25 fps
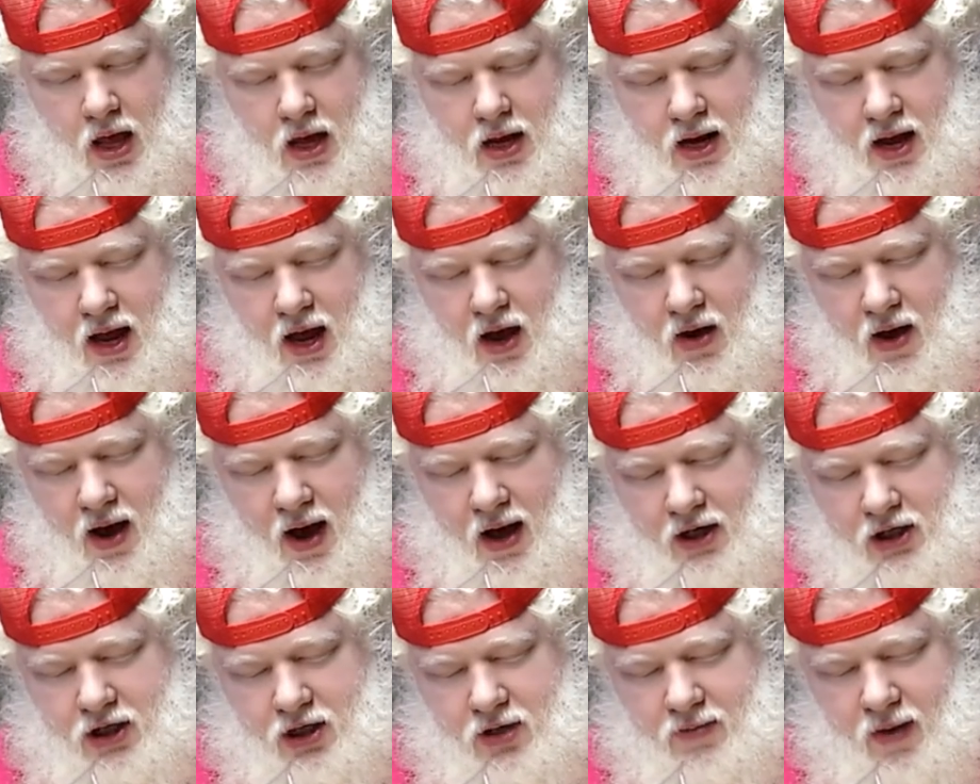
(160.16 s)
Now,
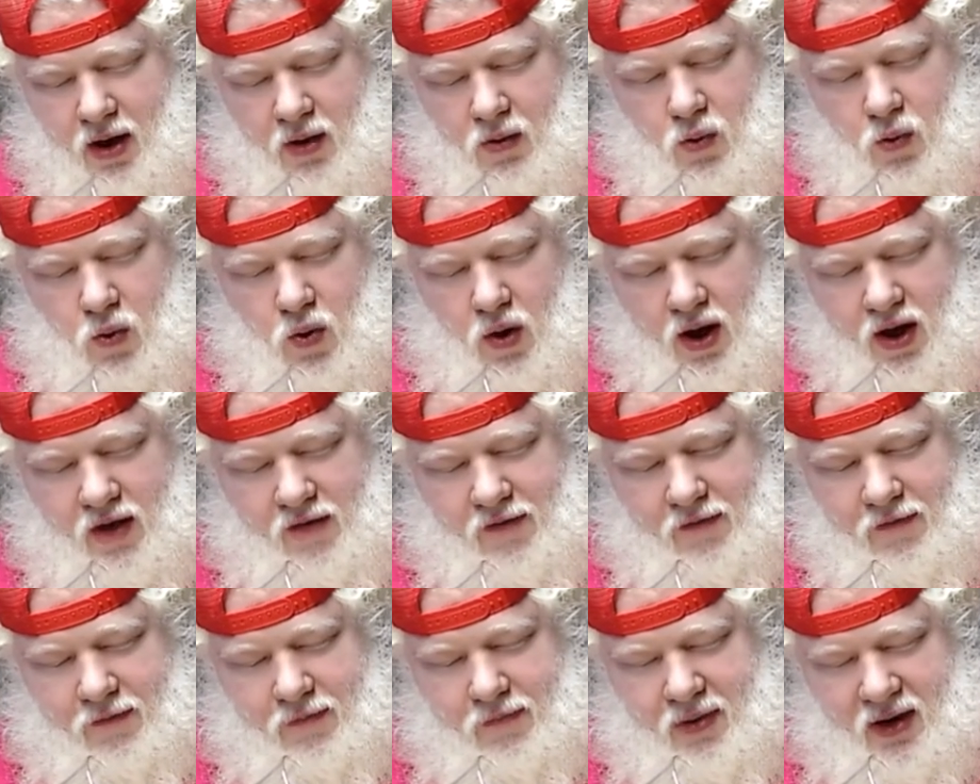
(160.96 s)
actually, my
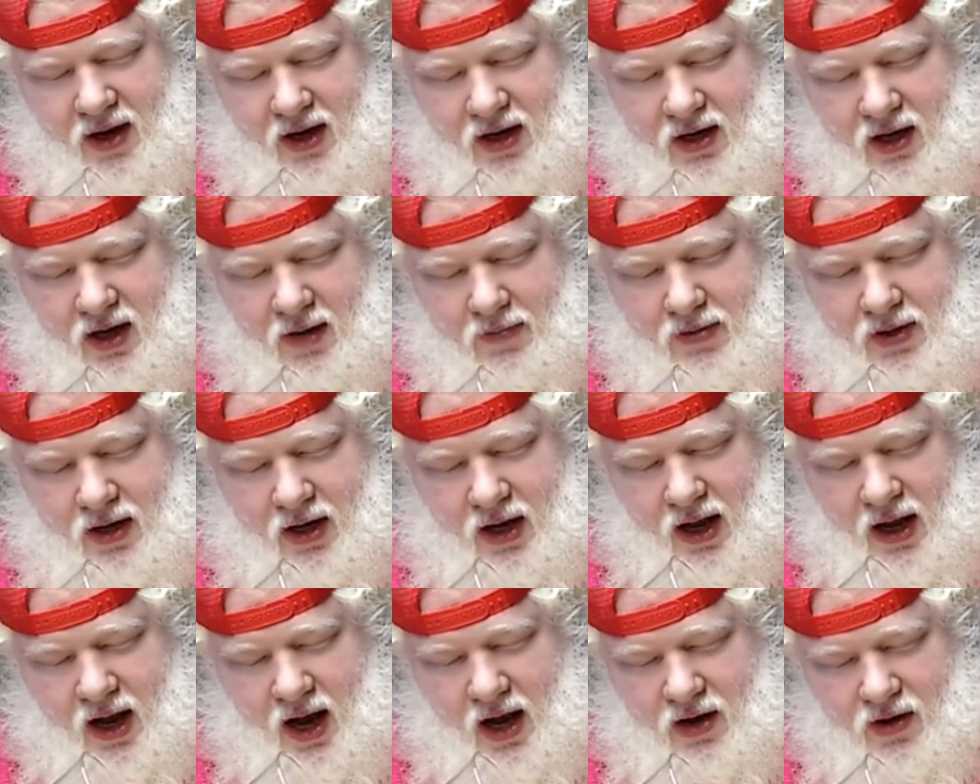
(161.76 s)
wife picked up
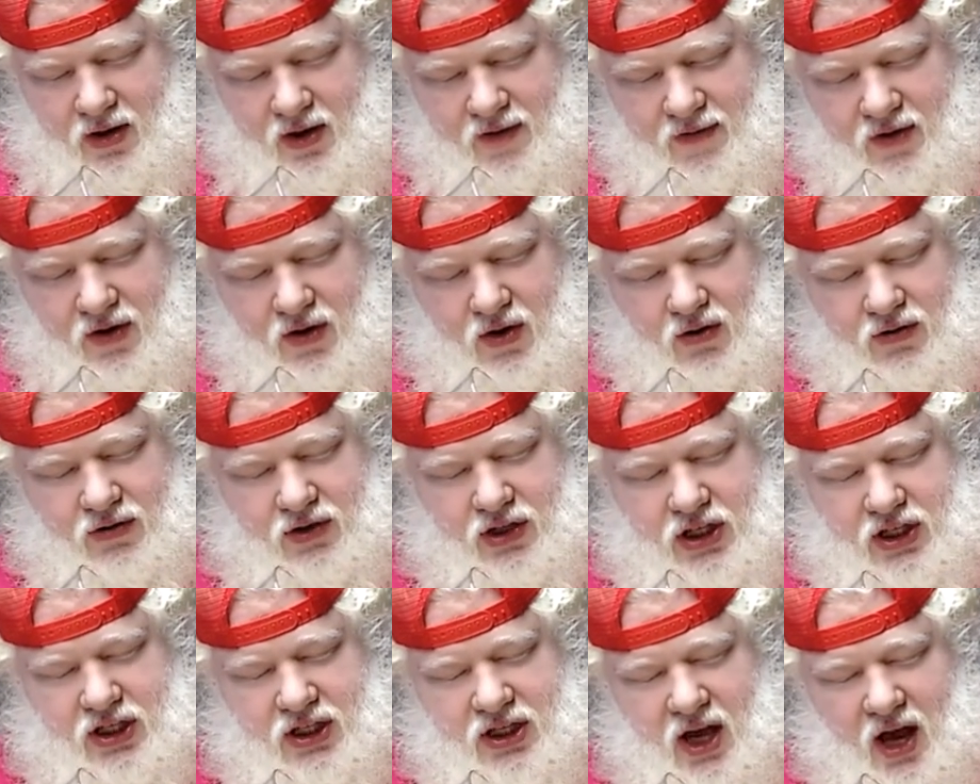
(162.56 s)
today. I don't even know if
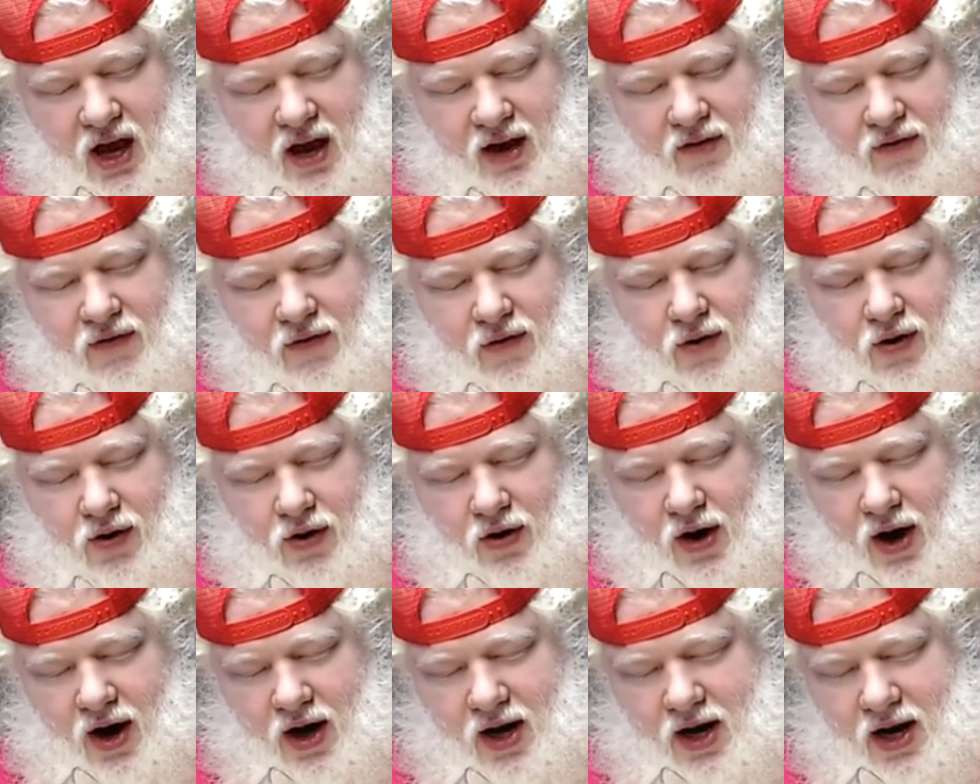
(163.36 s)
she signed for it
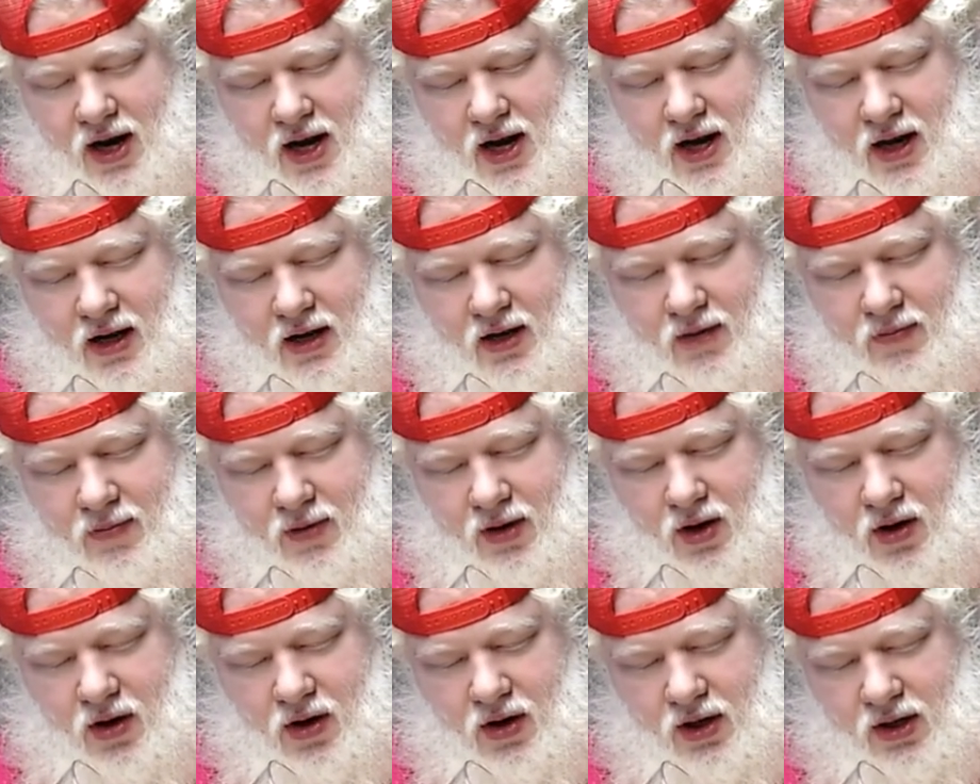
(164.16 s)
or ID'd it, to
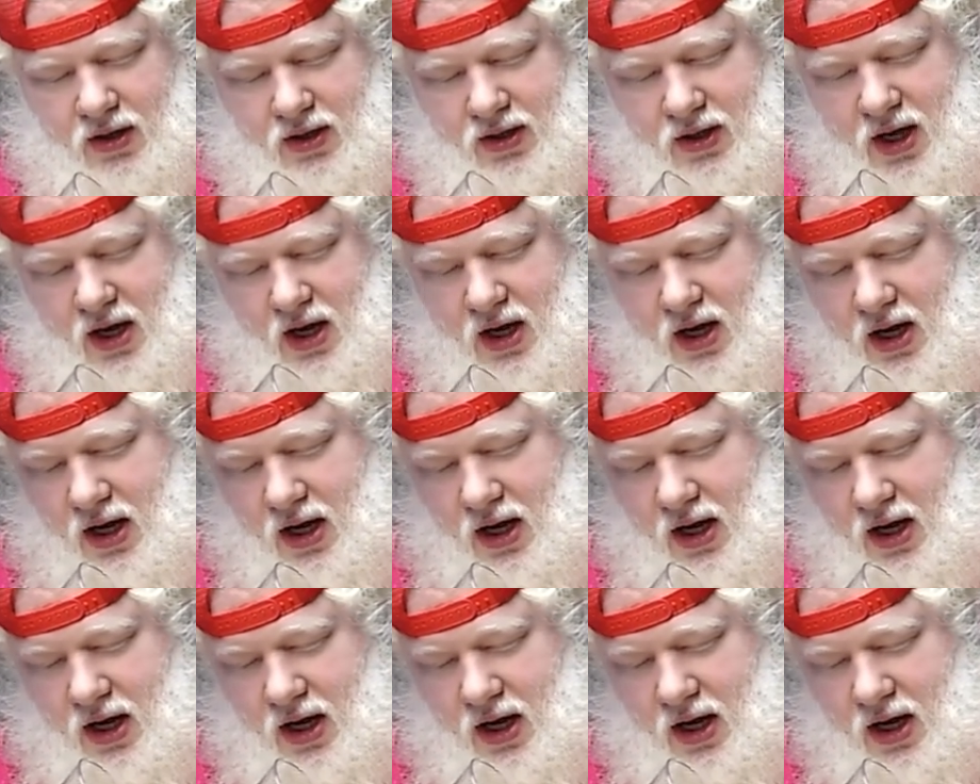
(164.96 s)
be honest.